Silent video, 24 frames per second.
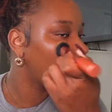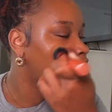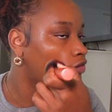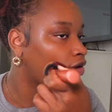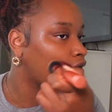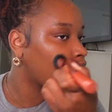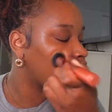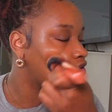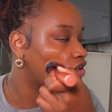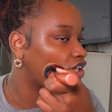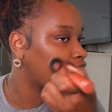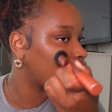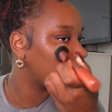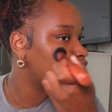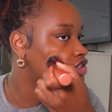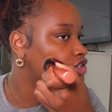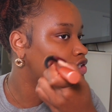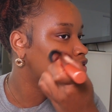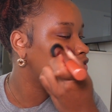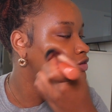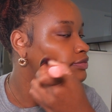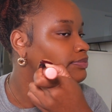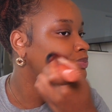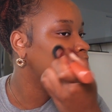
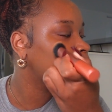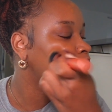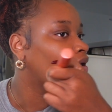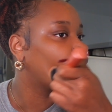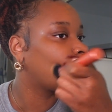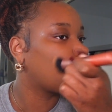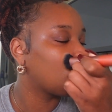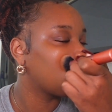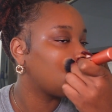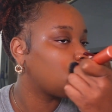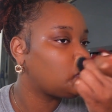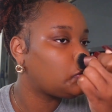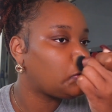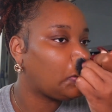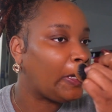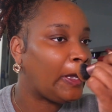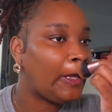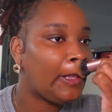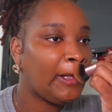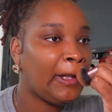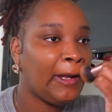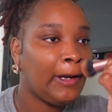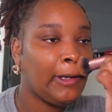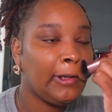Foundation and
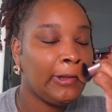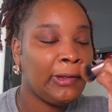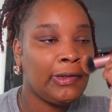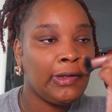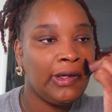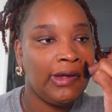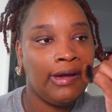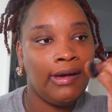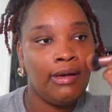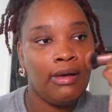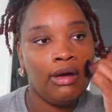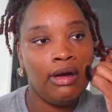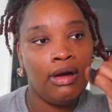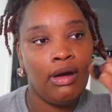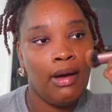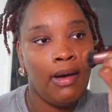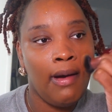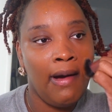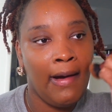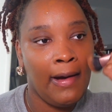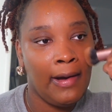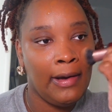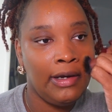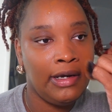concealers
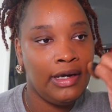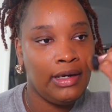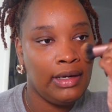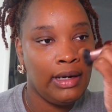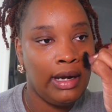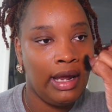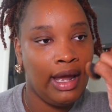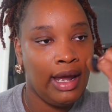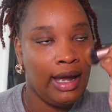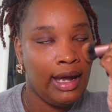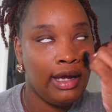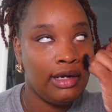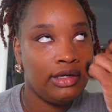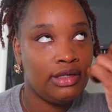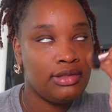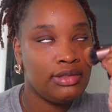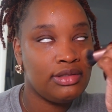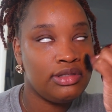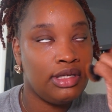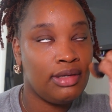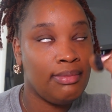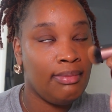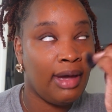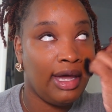are not,
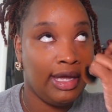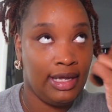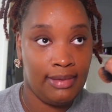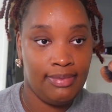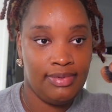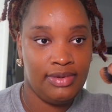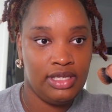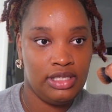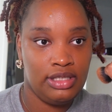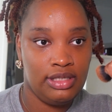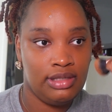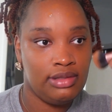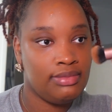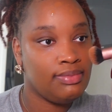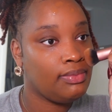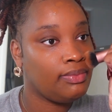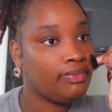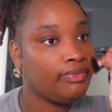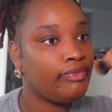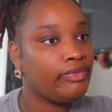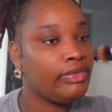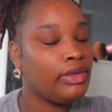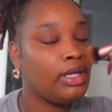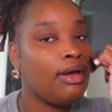in my opinion,
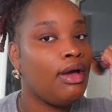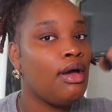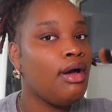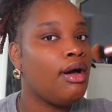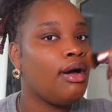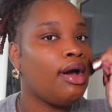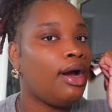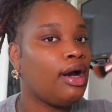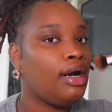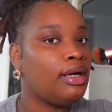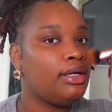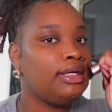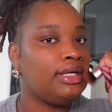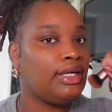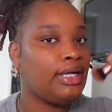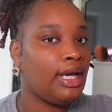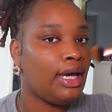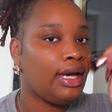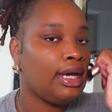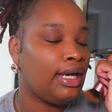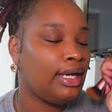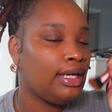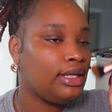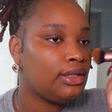are
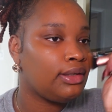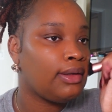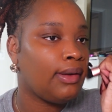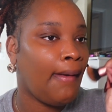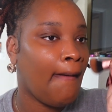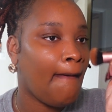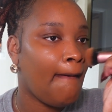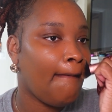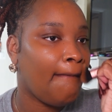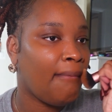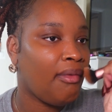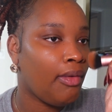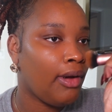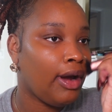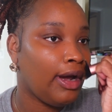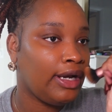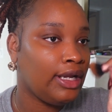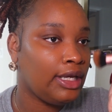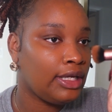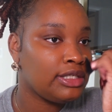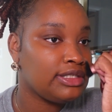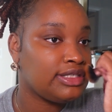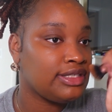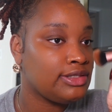not
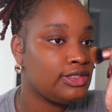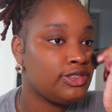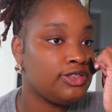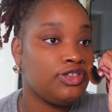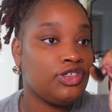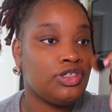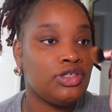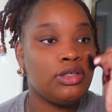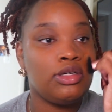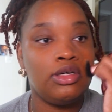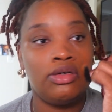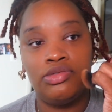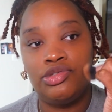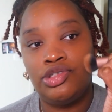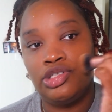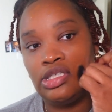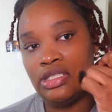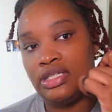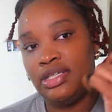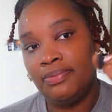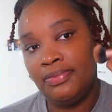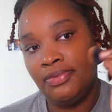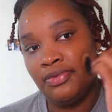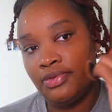products that you should go
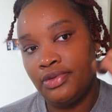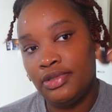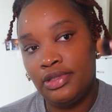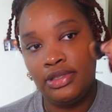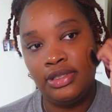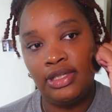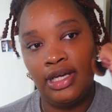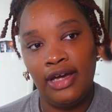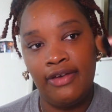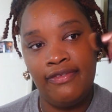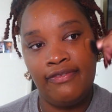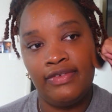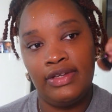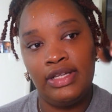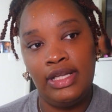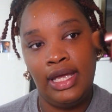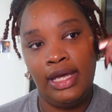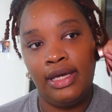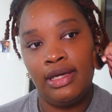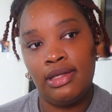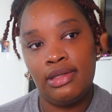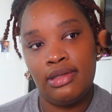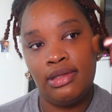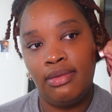cheap on. I feel
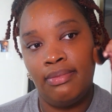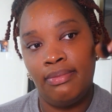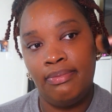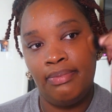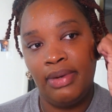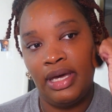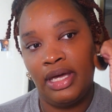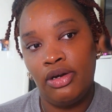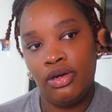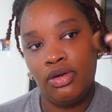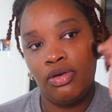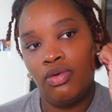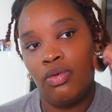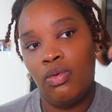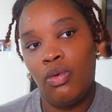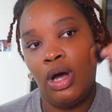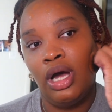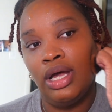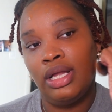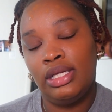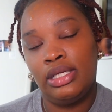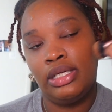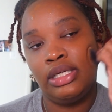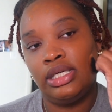like the better
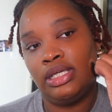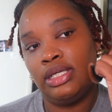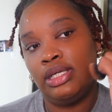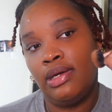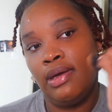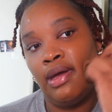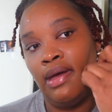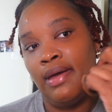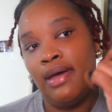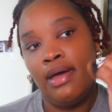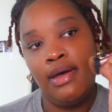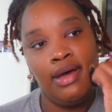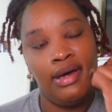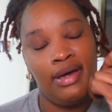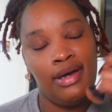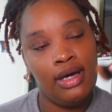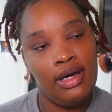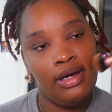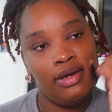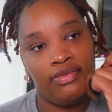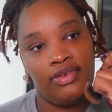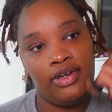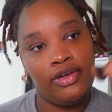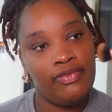quality
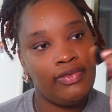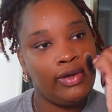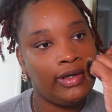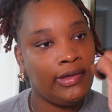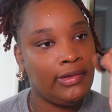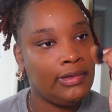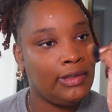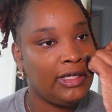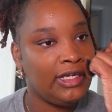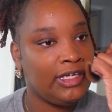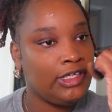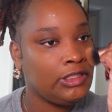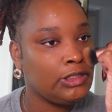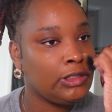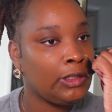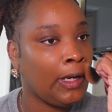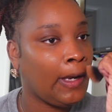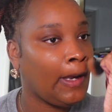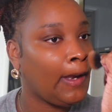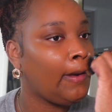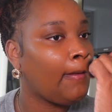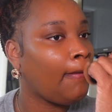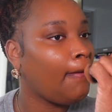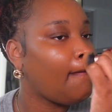of your
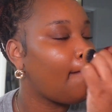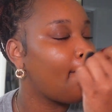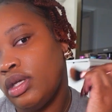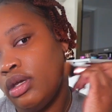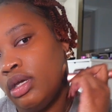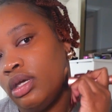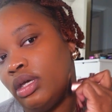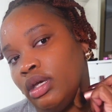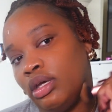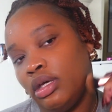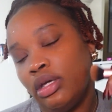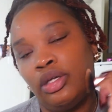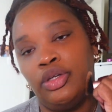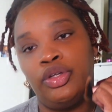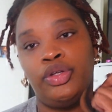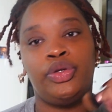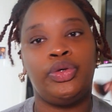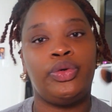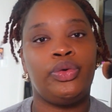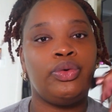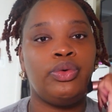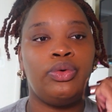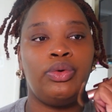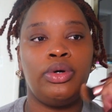foundation and
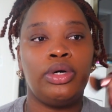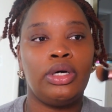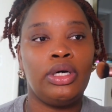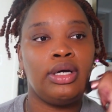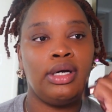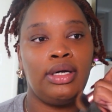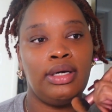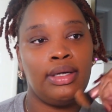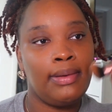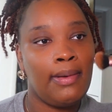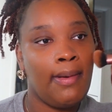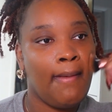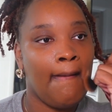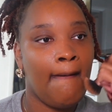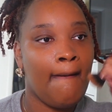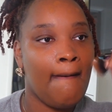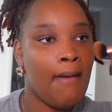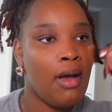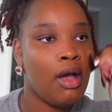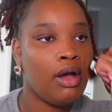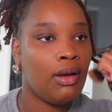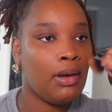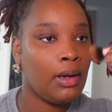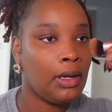your
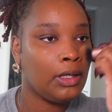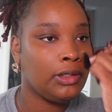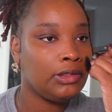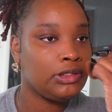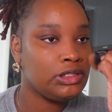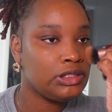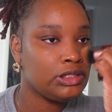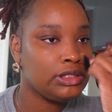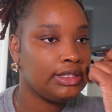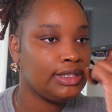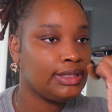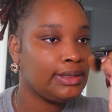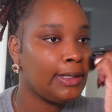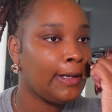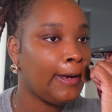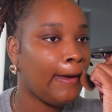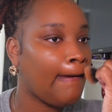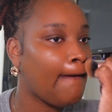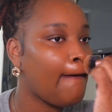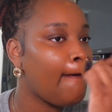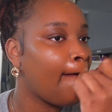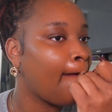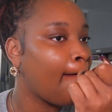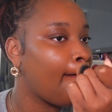
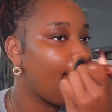concealer,